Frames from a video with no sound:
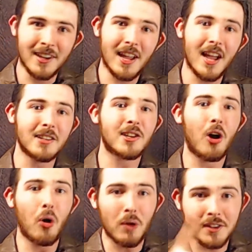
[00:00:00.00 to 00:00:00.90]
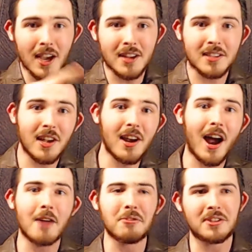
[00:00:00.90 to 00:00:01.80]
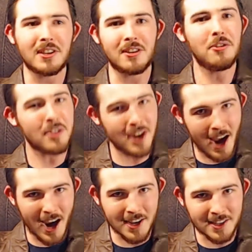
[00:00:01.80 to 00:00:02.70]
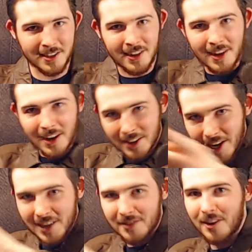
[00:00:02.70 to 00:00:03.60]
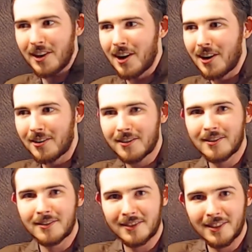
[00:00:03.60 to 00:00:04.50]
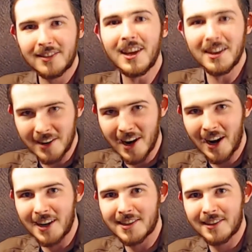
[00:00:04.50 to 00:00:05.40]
And so with that said, I will see you guys in the next video. Thank you guys.